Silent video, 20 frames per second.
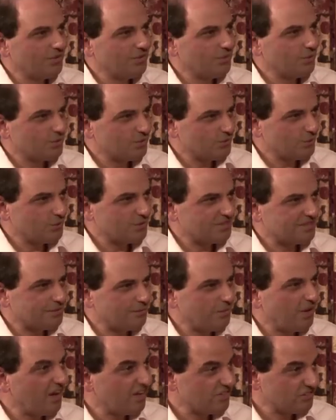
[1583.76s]
and your daughter
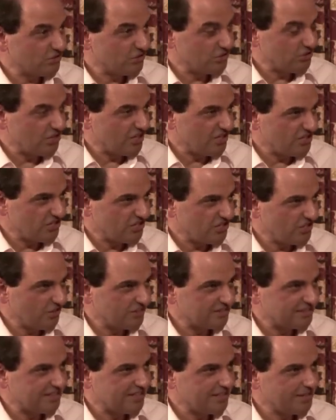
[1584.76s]
pastor a church in
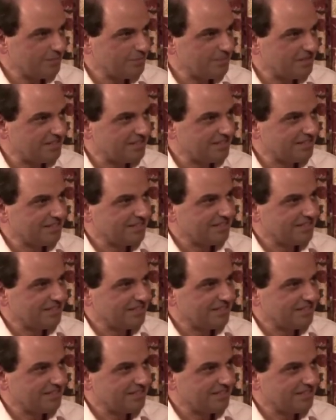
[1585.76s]
Nottingham, and